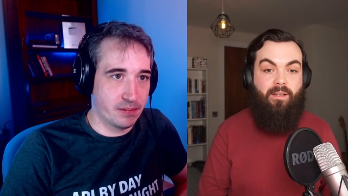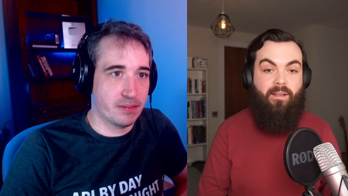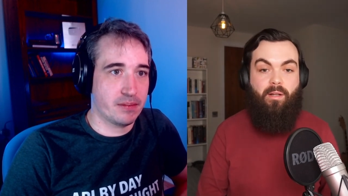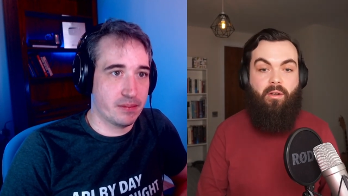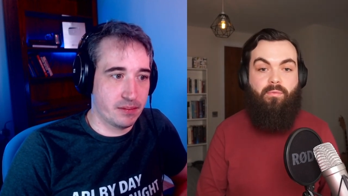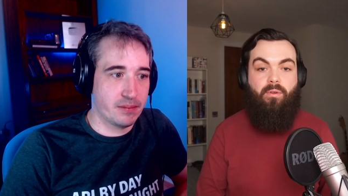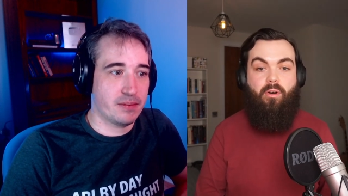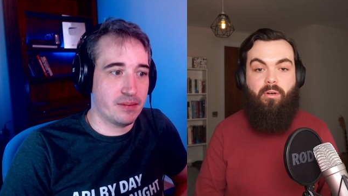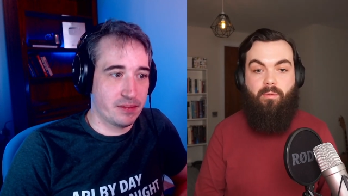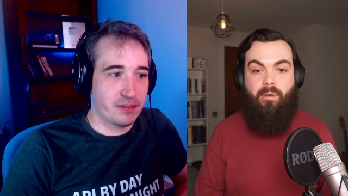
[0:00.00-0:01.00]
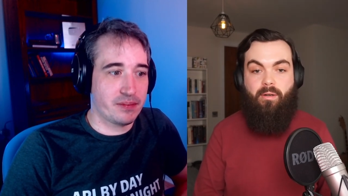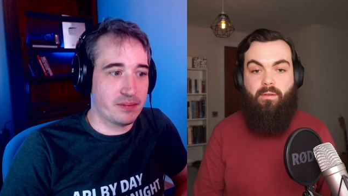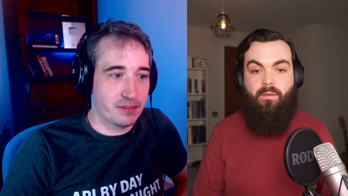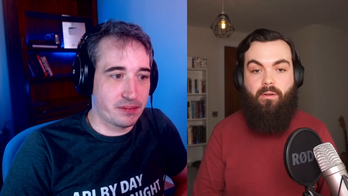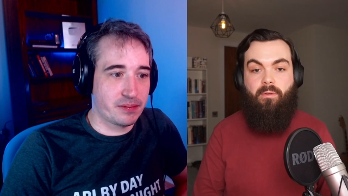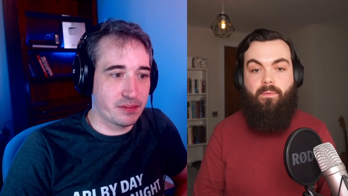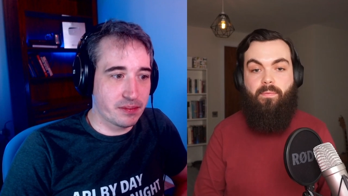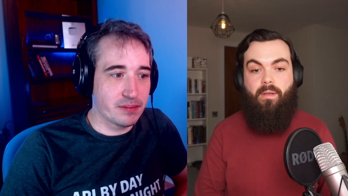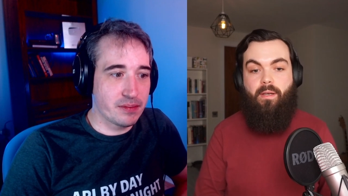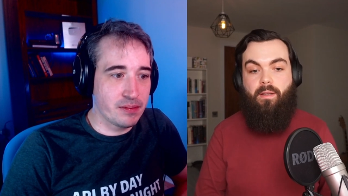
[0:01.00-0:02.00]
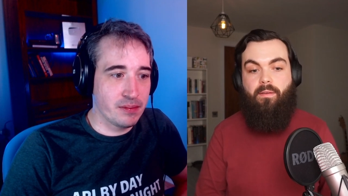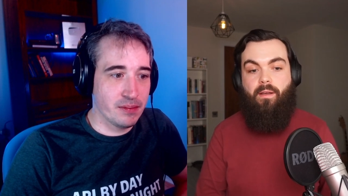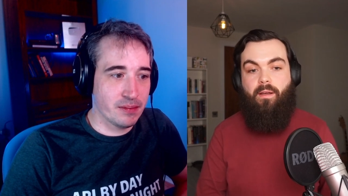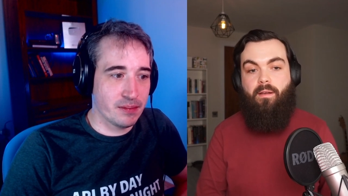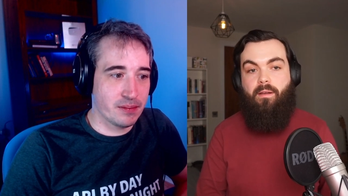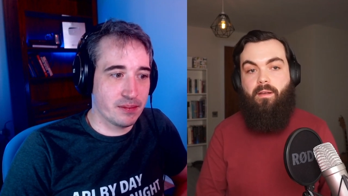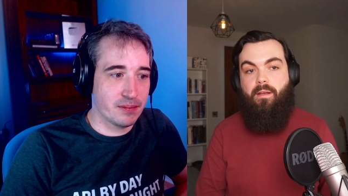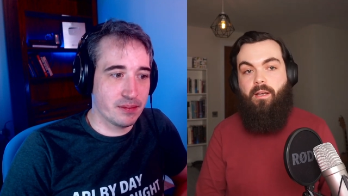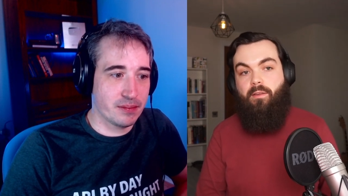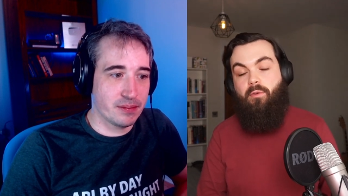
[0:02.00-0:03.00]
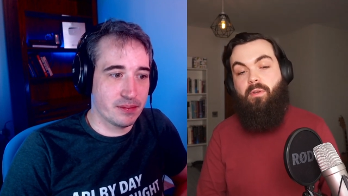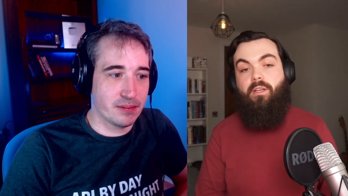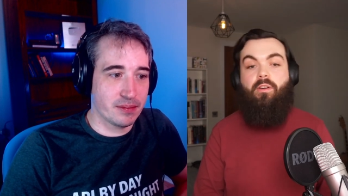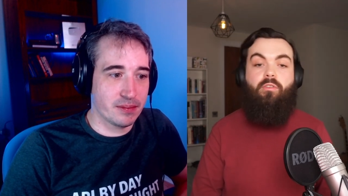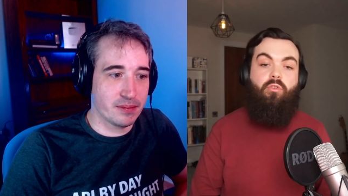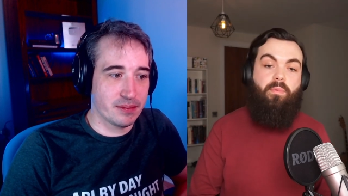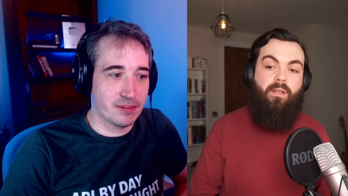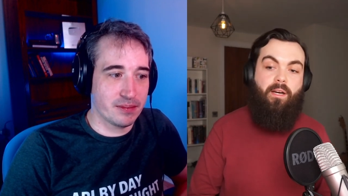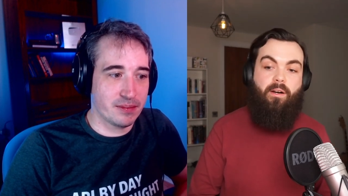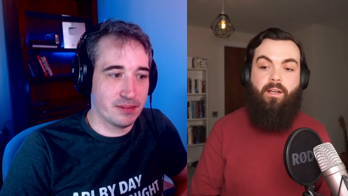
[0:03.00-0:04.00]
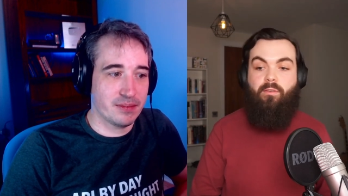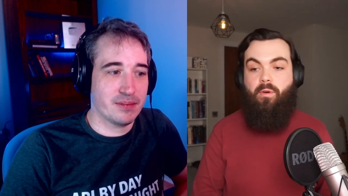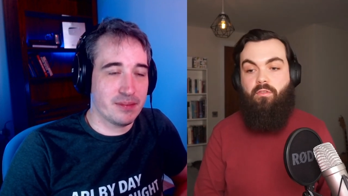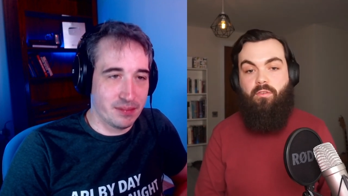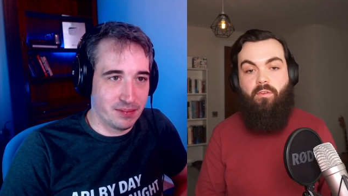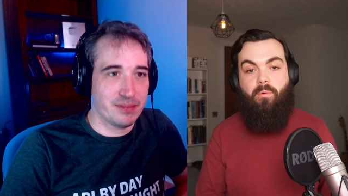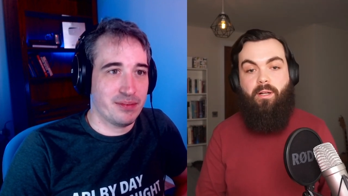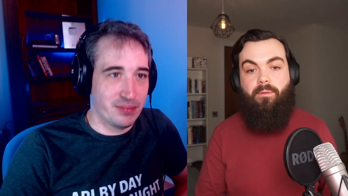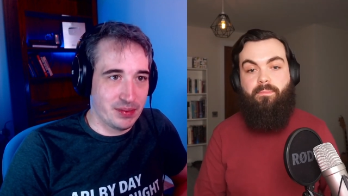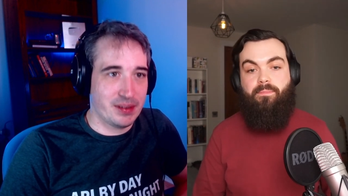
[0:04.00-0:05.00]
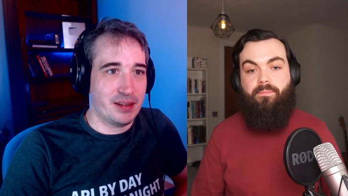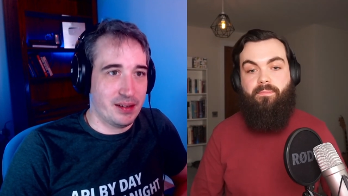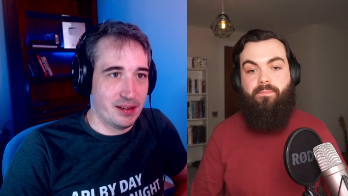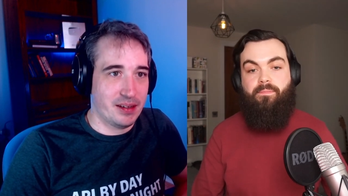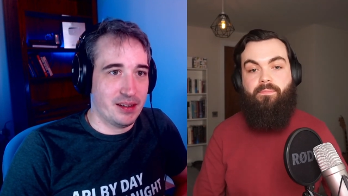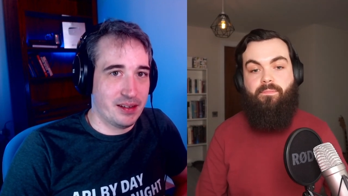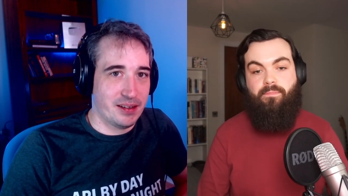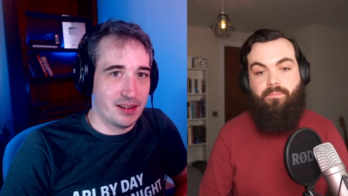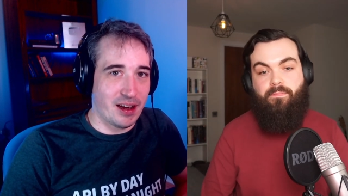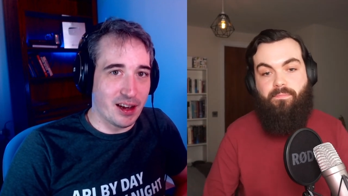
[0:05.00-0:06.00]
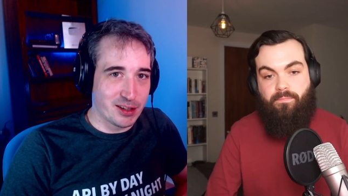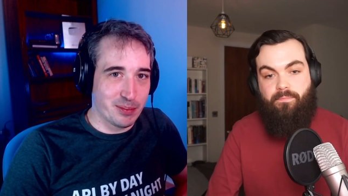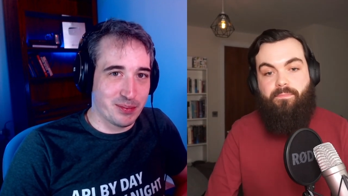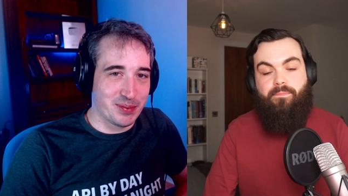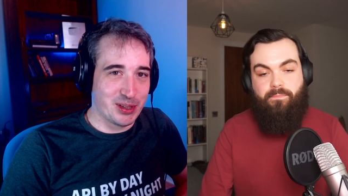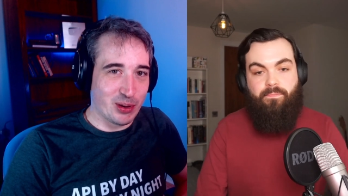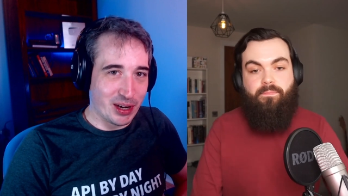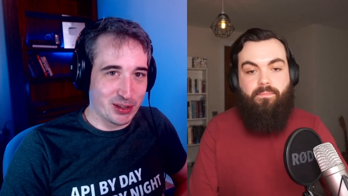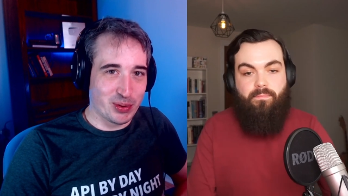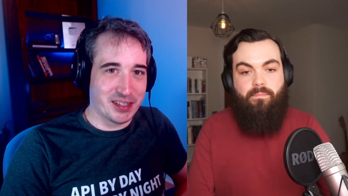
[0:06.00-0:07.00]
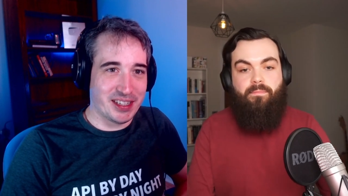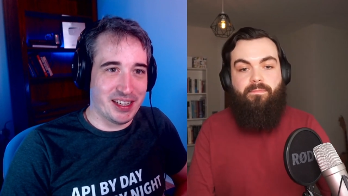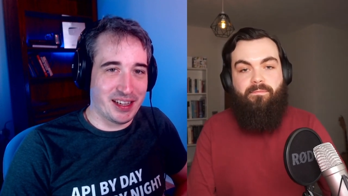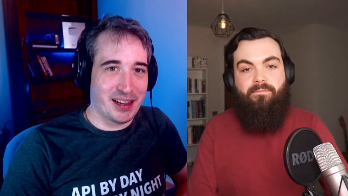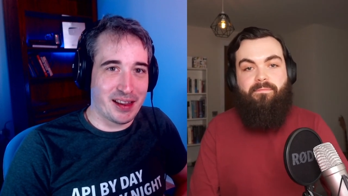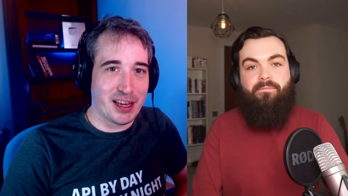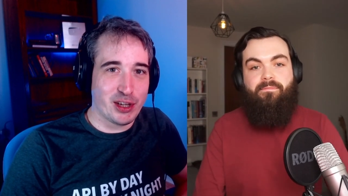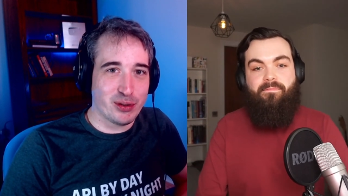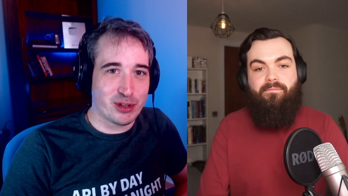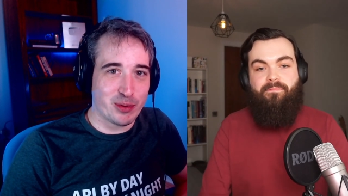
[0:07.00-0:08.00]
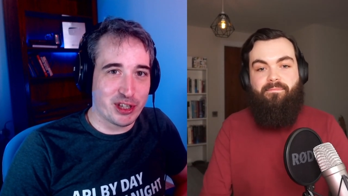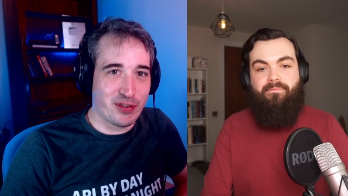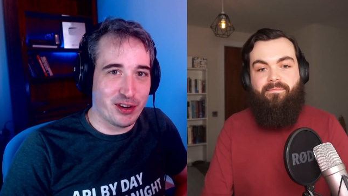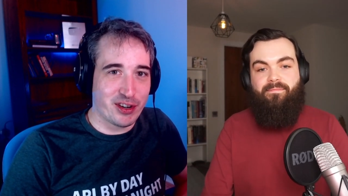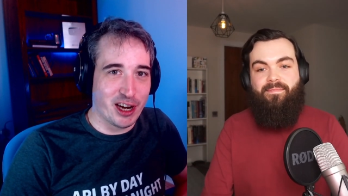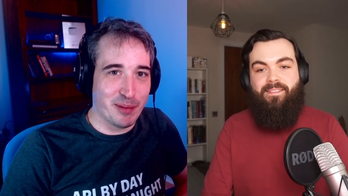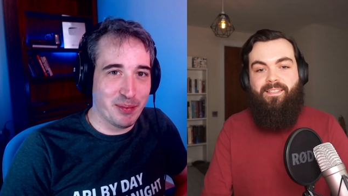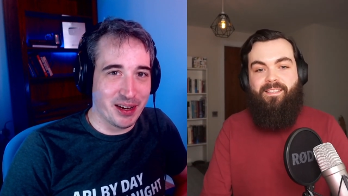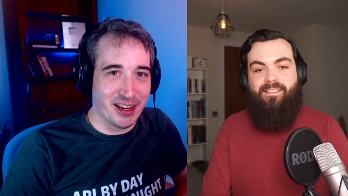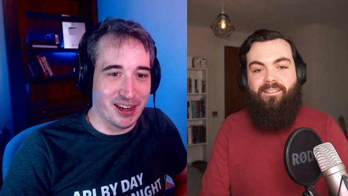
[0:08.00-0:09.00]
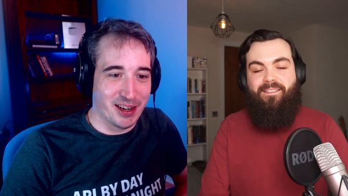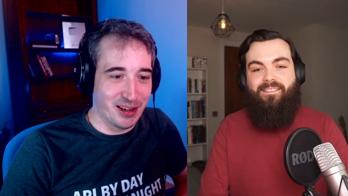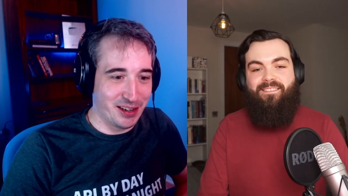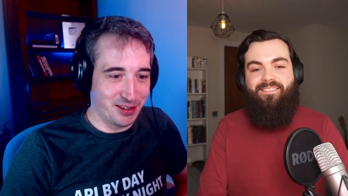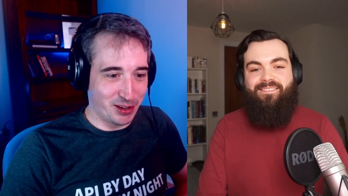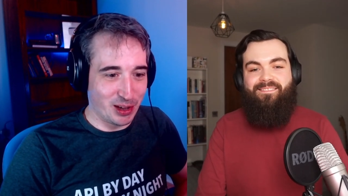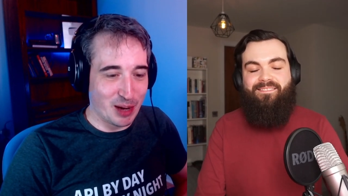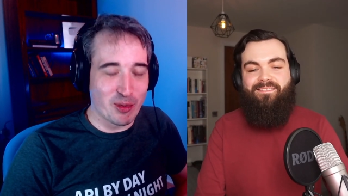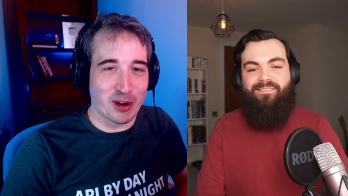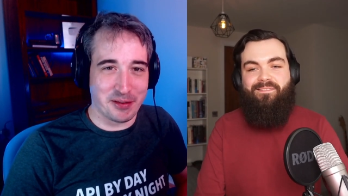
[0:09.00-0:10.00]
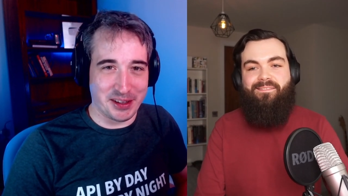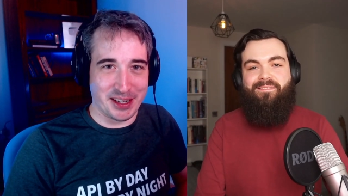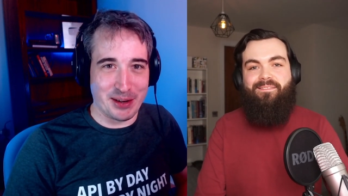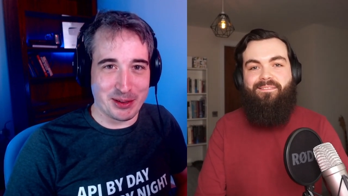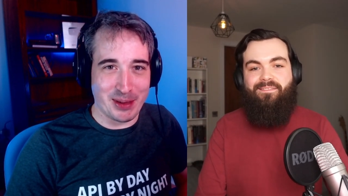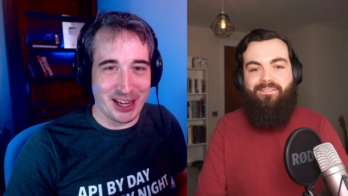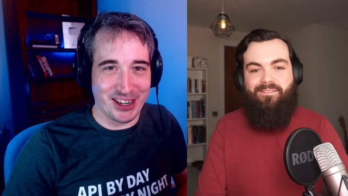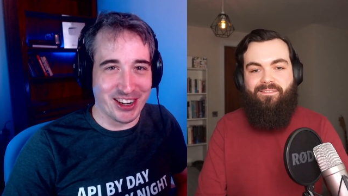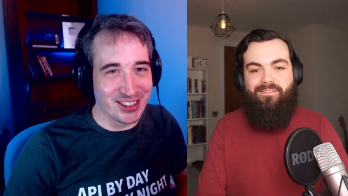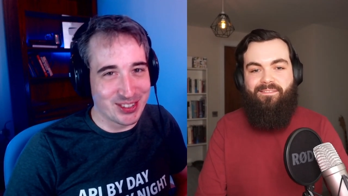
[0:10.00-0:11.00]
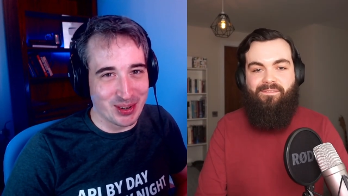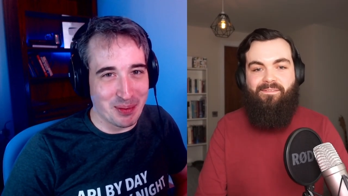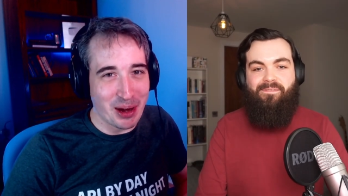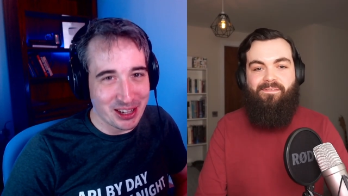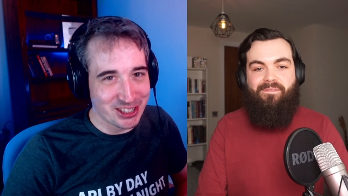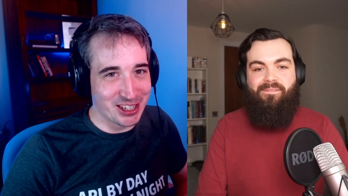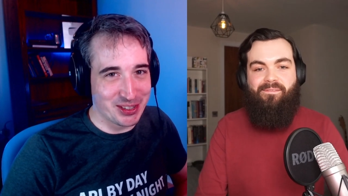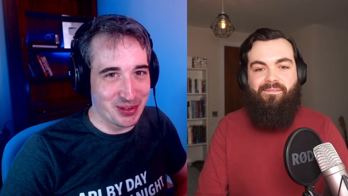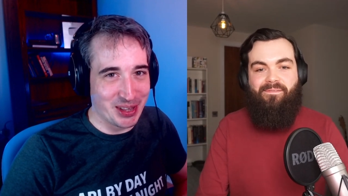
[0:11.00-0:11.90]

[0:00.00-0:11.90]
Speaker 1: as well, often talking about it. So it's a uh, it's something you can jump in there and ask questions as well.
Speaker 2: Awesome. So I just want to say thank you so much for your time. Uh, I took a lot more of it than I was planning on, so I apologize for